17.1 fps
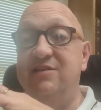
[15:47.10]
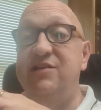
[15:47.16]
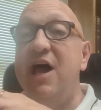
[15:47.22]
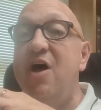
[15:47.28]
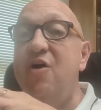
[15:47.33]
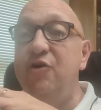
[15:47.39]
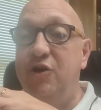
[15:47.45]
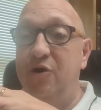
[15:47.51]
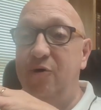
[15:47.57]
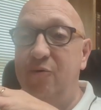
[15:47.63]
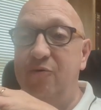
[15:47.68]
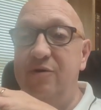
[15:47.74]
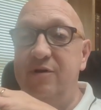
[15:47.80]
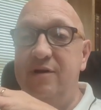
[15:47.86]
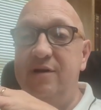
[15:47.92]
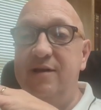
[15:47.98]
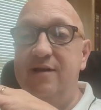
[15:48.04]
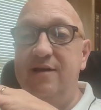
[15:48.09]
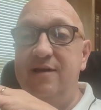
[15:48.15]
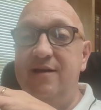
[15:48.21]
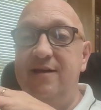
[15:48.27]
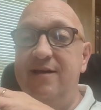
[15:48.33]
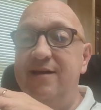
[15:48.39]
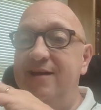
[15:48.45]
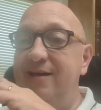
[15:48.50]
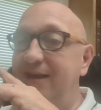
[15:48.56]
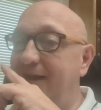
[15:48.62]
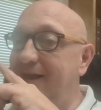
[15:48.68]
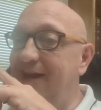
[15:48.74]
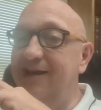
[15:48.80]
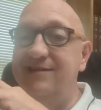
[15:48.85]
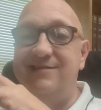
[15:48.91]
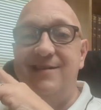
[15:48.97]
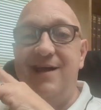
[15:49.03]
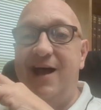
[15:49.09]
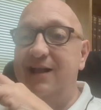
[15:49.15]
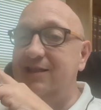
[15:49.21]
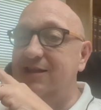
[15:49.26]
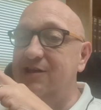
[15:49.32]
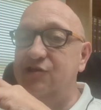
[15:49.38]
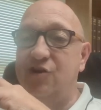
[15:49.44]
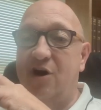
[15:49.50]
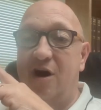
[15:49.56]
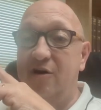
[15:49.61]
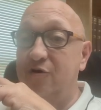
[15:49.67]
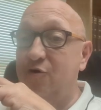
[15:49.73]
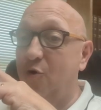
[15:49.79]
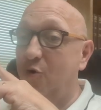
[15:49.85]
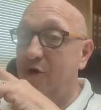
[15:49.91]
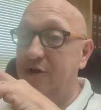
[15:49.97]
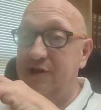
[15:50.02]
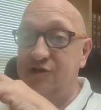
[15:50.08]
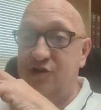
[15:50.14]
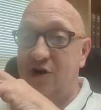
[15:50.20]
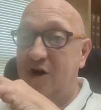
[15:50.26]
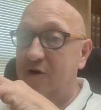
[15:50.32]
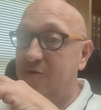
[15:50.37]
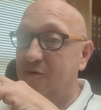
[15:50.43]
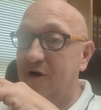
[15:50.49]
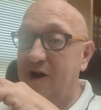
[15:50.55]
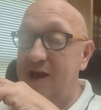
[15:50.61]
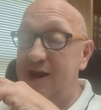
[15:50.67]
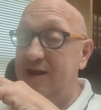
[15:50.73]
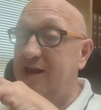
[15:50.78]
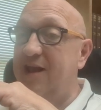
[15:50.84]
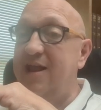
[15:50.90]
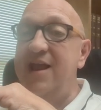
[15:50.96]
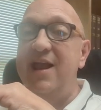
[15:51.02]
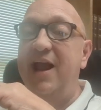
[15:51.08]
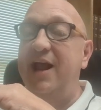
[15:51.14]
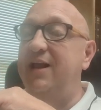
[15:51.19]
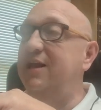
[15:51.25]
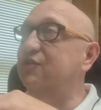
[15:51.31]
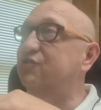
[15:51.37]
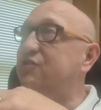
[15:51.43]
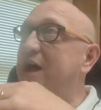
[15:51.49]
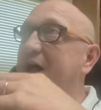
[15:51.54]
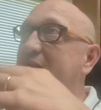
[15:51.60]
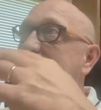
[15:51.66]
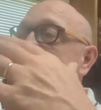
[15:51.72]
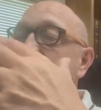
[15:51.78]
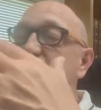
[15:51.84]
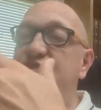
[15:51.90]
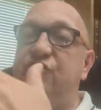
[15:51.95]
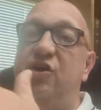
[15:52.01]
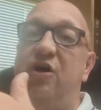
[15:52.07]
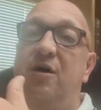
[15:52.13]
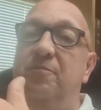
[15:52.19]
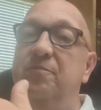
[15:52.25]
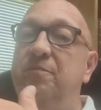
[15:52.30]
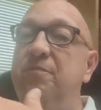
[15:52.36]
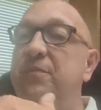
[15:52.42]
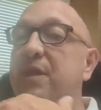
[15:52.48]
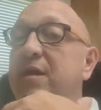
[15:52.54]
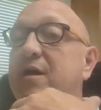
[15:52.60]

tell you, he is not this hardcore and this hard right. And he has not had some